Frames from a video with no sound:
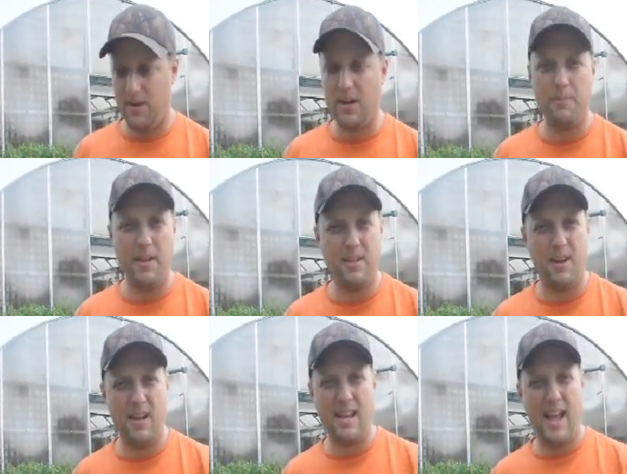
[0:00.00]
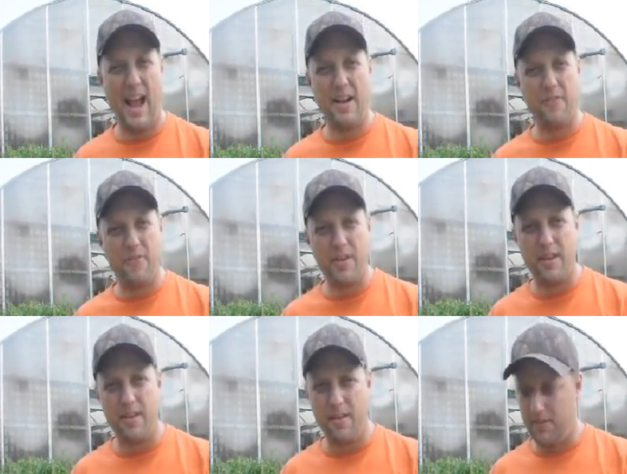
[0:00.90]
recommend cutting half of
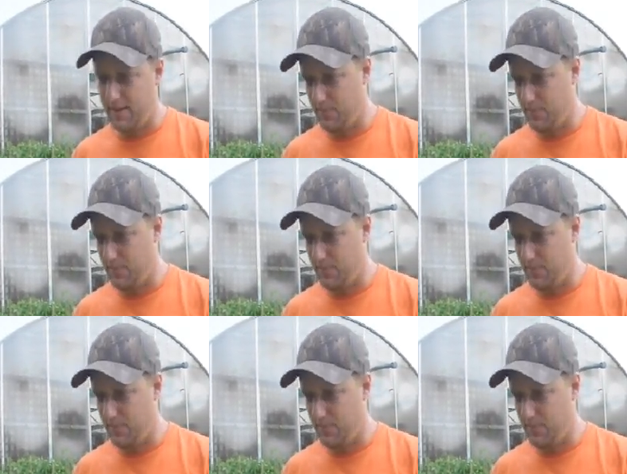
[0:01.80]
it. Like